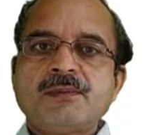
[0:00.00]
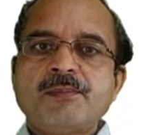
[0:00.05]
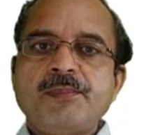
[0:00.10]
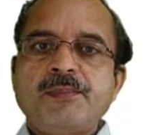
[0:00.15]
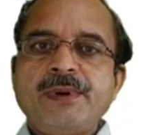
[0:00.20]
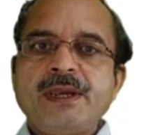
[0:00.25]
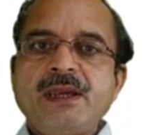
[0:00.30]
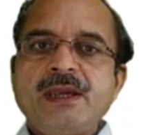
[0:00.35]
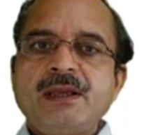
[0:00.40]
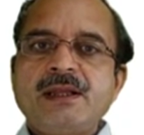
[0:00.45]

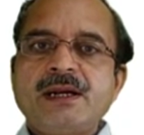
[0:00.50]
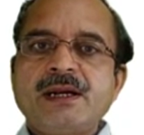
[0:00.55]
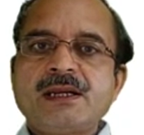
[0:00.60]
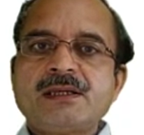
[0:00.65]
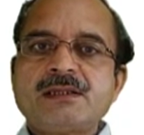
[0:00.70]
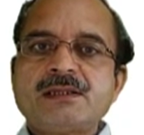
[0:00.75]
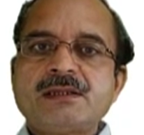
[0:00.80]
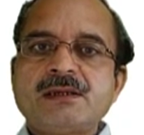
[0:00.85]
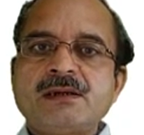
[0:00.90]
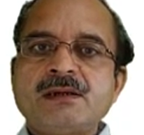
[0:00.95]
B, that
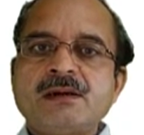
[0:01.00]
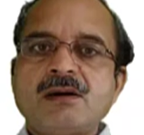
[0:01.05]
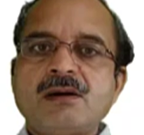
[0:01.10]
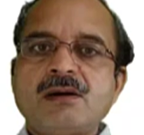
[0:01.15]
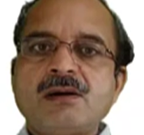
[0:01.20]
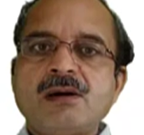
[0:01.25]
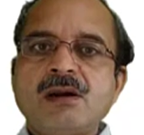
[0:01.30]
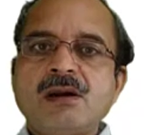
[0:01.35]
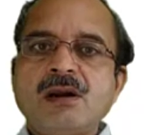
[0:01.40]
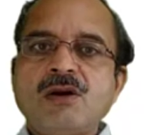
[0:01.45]
is
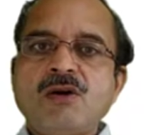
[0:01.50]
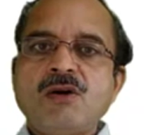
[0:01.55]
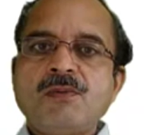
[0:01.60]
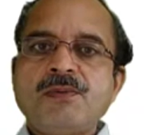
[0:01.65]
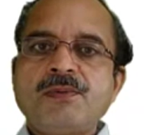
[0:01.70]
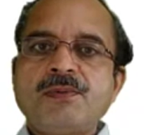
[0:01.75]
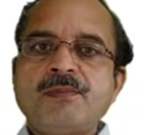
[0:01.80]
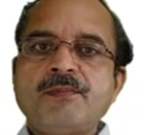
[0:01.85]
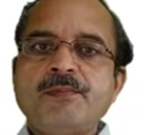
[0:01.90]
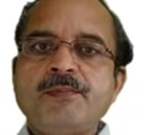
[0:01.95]
curl
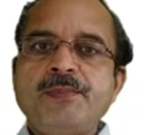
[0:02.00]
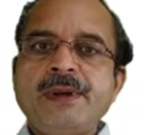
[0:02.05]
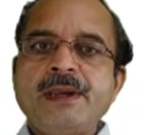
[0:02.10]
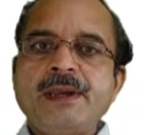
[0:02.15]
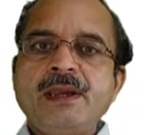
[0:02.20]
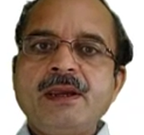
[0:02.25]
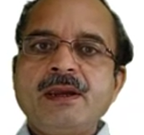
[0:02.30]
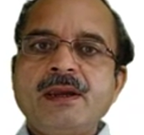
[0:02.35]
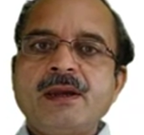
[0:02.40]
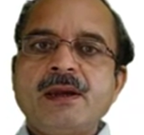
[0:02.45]
of
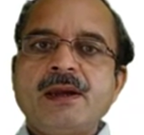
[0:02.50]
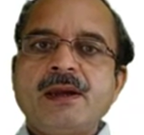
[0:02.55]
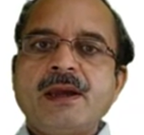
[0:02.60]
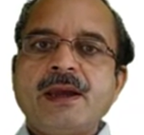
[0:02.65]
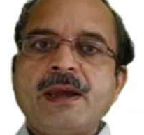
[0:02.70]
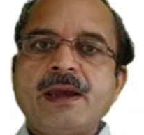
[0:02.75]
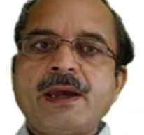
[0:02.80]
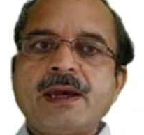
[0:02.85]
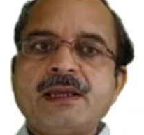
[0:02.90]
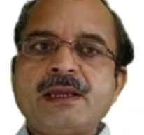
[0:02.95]
B,
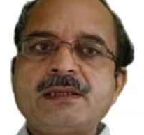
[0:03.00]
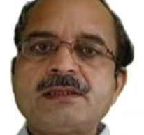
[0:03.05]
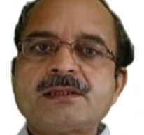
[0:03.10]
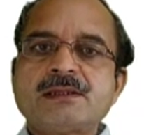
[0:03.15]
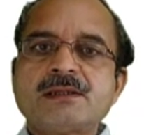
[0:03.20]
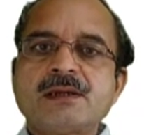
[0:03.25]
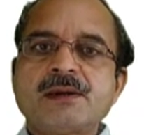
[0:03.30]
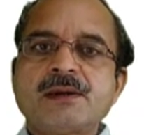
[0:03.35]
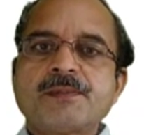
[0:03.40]
as